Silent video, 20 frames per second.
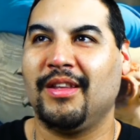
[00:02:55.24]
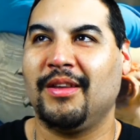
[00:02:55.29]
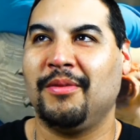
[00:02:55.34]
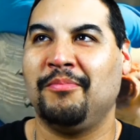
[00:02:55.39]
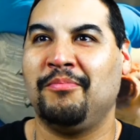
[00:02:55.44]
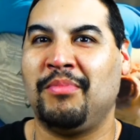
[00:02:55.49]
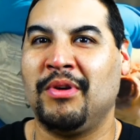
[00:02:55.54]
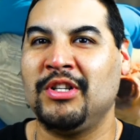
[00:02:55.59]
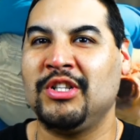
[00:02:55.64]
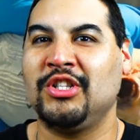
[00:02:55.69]
A
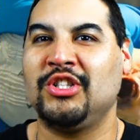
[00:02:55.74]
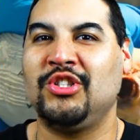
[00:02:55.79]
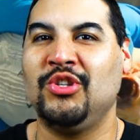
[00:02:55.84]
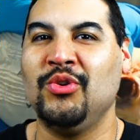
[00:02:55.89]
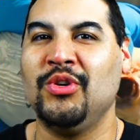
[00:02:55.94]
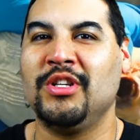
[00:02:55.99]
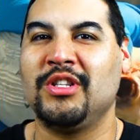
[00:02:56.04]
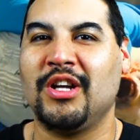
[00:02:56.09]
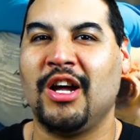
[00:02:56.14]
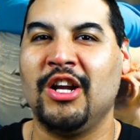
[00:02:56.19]
bunch of
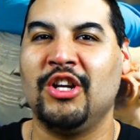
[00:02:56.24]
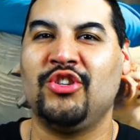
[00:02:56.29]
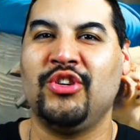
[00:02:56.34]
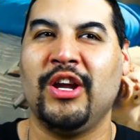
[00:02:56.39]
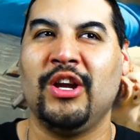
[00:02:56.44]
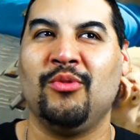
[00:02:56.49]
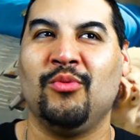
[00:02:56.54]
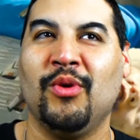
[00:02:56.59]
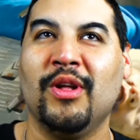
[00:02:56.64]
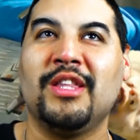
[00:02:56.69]
students on a
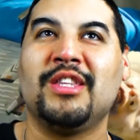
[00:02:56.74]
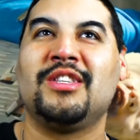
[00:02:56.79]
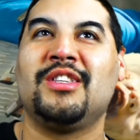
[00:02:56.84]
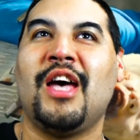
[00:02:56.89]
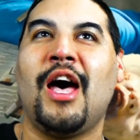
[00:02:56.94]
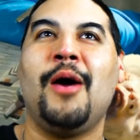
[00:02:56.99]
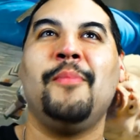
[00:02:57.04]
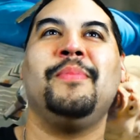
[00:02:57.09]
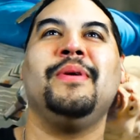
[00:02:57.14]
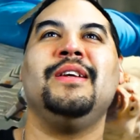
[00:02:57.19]
train with
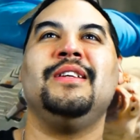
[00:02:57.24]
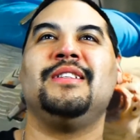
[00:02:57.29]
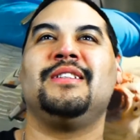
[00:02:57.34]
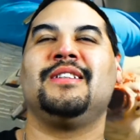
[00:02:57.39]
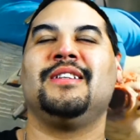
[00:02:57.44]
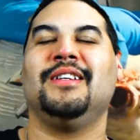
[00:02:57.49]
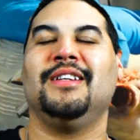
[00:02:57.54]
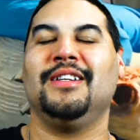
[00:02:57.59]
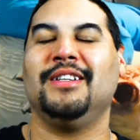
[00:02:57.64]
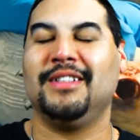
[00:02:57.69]
zombies